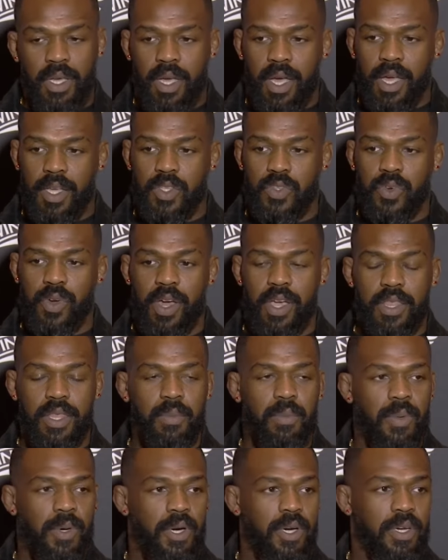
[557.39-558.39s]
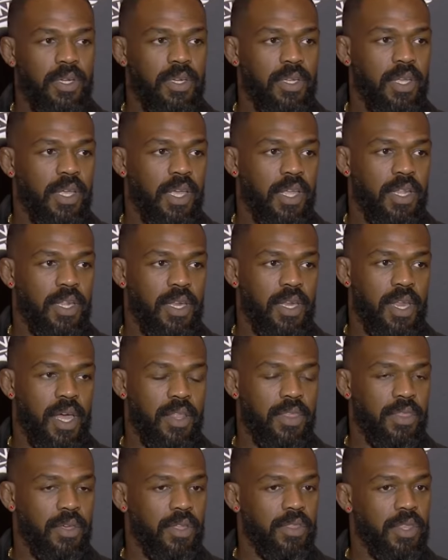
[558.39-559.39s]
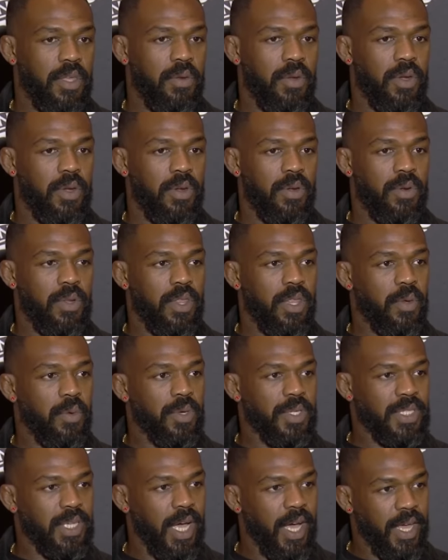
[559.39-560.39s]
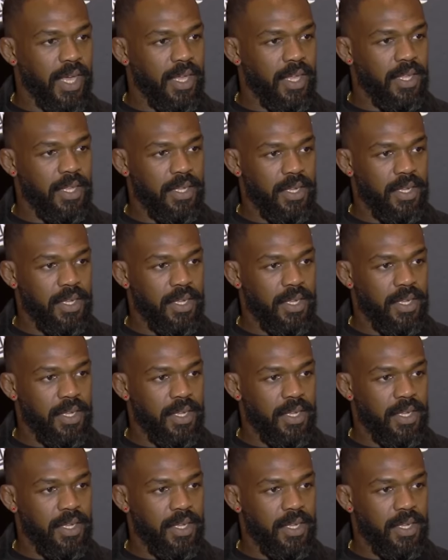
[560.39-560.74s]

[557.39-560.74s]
I tried them on and I thought they were they were tight.